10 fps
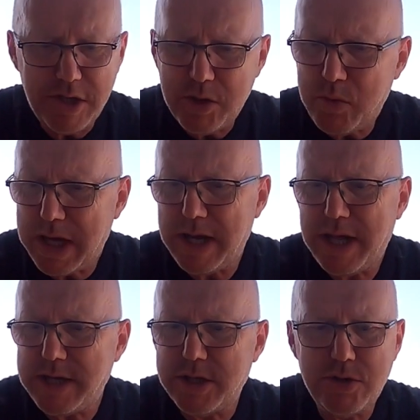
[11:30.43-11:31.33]
You know what I
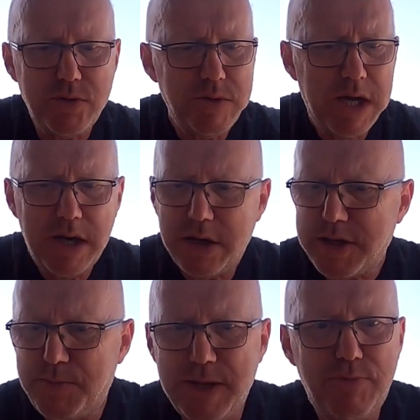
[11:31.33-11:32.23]
like to do? A
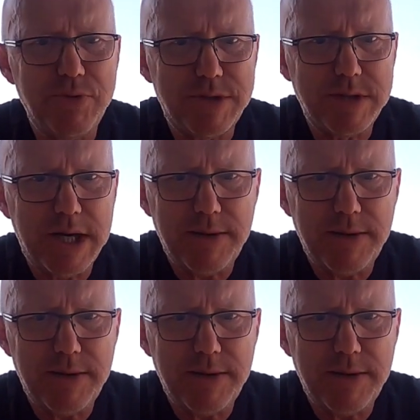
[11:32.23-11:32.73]
lot of people